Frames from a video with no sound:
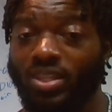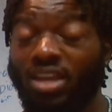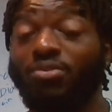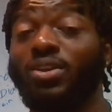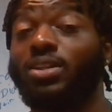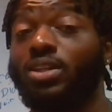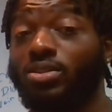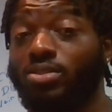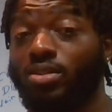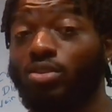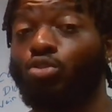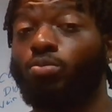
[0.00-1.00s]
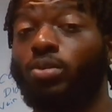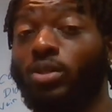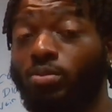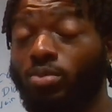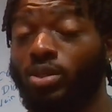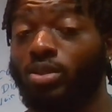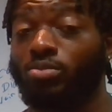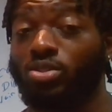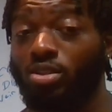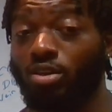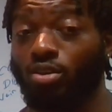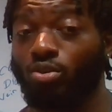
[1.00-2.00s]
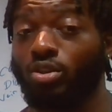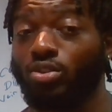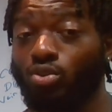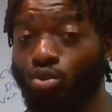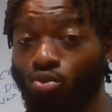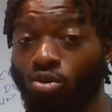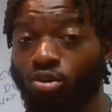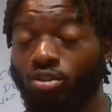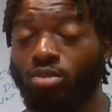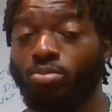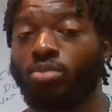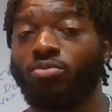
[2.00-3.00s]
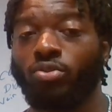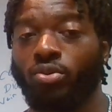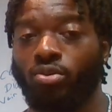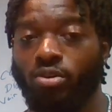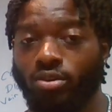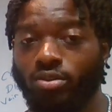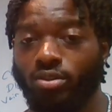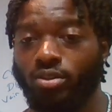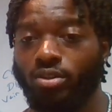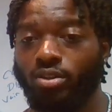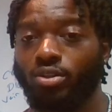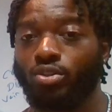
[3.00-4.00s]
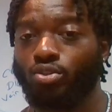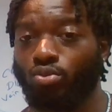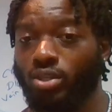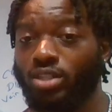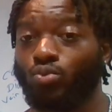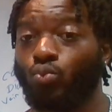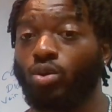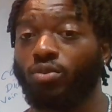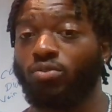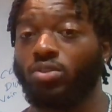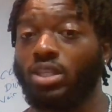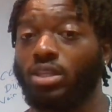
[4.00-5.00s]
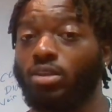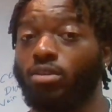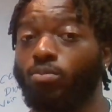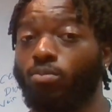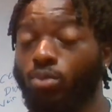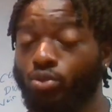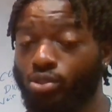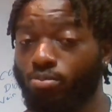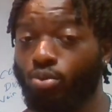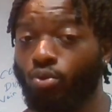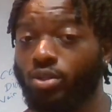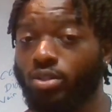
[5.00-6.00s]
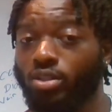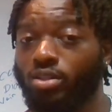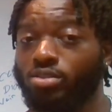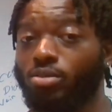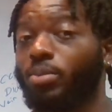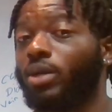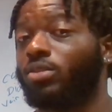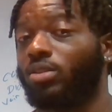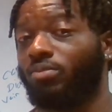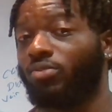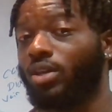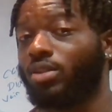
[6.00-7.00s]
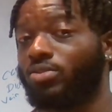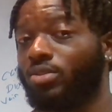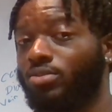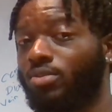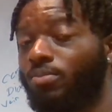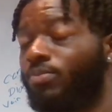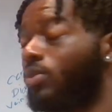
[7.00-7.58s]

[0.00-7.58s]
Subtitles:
If it doesn't, your blood becomes thicker and too hard to pump for your heart. So that's one of the most important things about the lymphatic system.